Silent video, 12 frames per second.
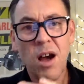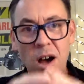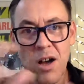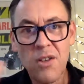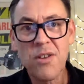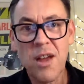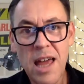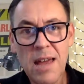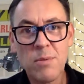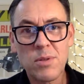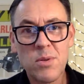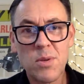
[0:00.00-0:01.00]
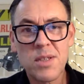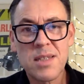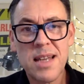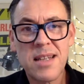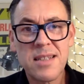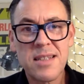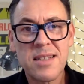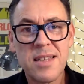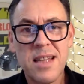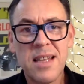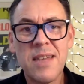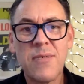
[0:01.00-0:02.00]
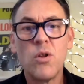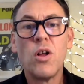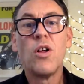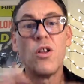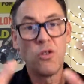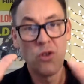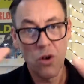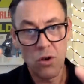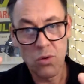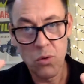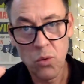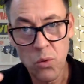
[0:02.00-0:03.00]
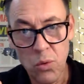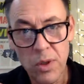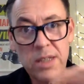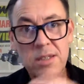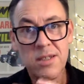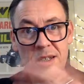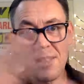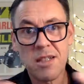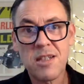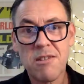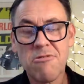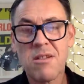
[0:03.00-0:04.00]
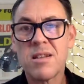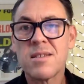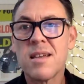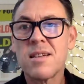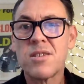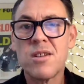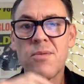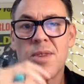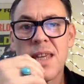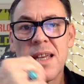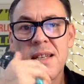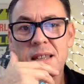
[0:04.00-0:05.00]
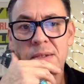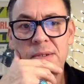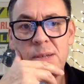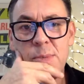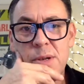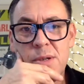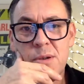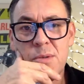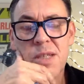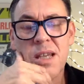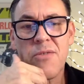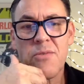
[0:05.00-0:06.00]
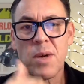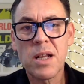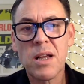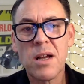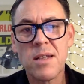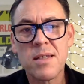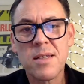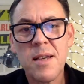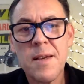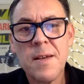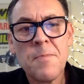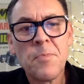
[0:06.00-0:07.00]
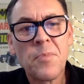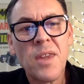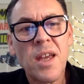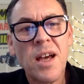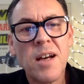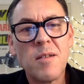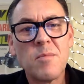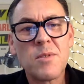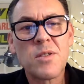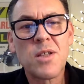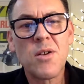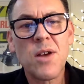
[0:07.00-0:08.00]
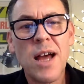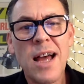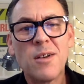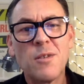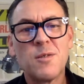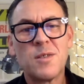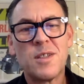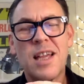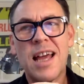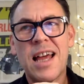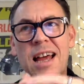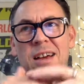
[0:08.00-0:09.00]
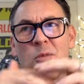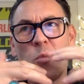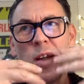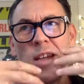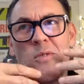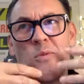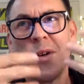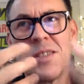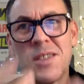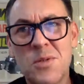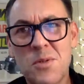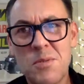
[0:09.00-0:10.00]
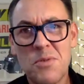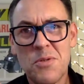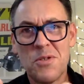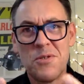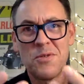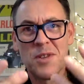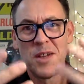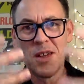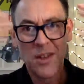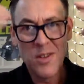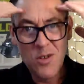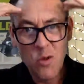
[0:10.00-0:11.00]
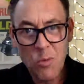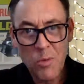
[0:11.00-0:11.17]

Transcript: aren't able to understand it to that level. Not all. That's just a generalisation over the years that I've experienced through myself and my clients. So how when you want to improve your